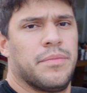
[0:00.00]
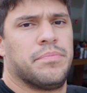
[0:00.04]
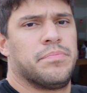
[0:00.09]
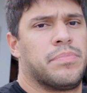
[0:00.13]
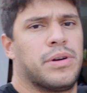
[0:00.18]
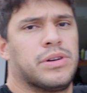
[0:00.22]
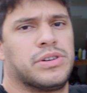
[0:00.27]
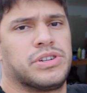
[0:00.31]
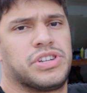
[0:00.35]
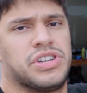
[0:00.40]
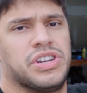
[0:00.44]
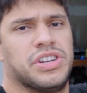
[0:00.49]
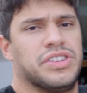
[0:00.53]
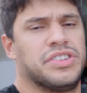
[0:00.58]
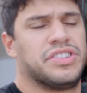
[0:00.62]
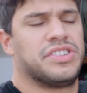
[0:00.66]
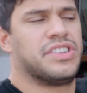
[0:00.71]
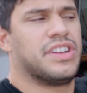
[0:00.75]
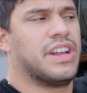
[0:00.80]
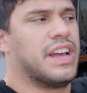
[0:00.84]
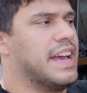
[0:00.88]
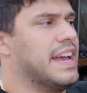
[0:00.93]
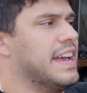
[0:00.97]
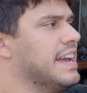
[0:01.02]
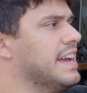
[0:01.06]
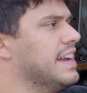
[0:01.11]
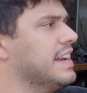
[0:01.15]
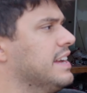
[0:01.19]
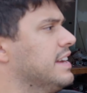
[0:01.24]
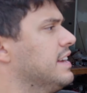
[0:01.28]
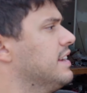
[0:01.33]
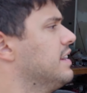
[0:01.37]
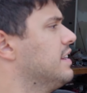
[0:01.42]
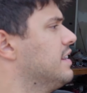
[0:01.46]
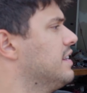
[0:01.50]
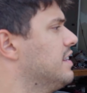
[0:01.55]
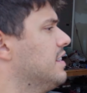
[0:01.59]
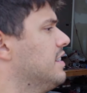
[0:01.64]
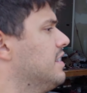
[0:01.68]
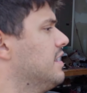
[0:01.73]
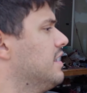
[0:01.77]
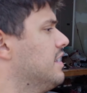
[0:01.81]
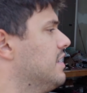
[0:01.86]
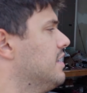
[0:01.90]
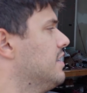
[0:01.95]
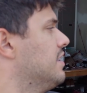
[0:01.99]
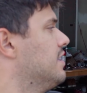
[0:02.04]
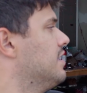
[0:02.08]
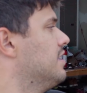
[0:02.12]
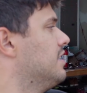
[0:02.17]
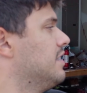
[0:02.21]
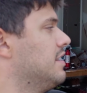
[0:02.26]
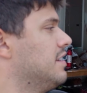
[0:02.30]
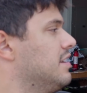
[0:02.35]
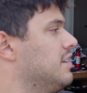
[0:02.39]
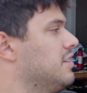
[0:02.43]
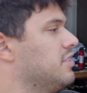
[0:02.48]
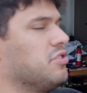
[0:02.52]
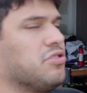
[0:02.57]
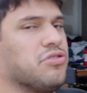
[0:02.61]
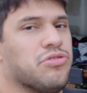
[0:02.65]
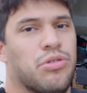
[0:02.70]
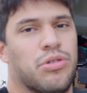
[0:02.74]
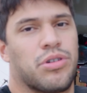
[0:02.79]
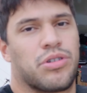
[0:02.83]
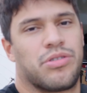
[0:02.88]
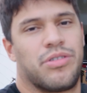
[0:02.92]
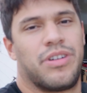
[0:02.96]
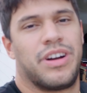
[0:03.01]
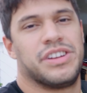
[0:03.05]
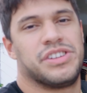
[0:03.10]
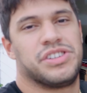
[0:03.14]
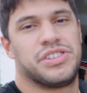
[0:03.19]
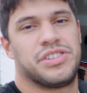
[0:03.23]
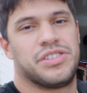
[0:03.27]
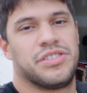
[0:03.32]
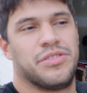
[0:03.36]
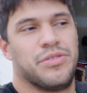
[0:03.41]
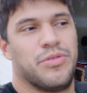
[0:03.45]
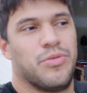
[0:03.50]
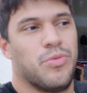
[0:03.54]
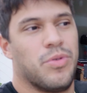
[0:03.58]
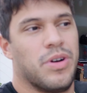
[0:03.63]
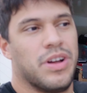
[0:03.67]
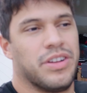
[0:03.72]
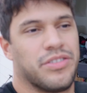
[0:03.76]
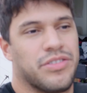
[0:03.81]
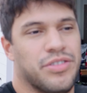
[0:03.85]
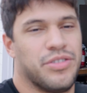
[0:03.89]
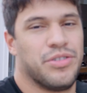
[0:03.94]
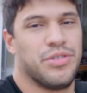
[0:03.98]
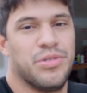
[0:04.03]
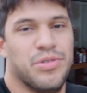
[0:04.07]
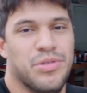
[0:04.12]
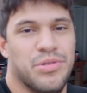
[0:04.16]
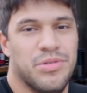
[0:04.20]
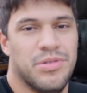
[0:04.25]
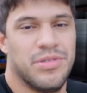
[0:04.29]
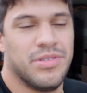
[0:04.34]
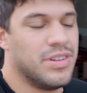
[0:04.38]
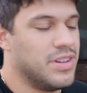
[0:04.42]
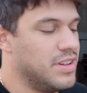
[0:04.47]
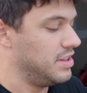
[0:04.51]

Purchased a torque wrench, went to